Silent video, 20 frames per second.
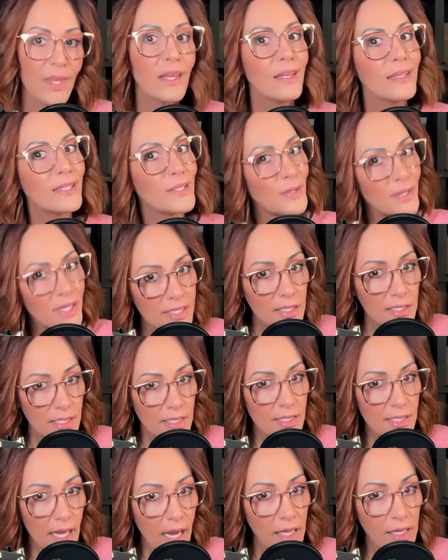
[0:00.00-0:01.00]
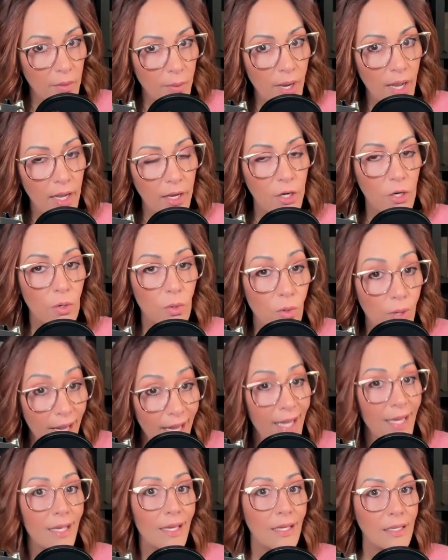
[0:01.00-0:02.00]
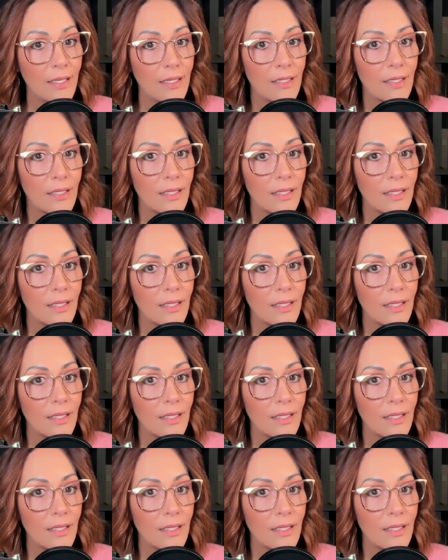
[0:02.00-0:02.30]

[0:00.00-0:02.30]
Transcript: So this is exactly why I created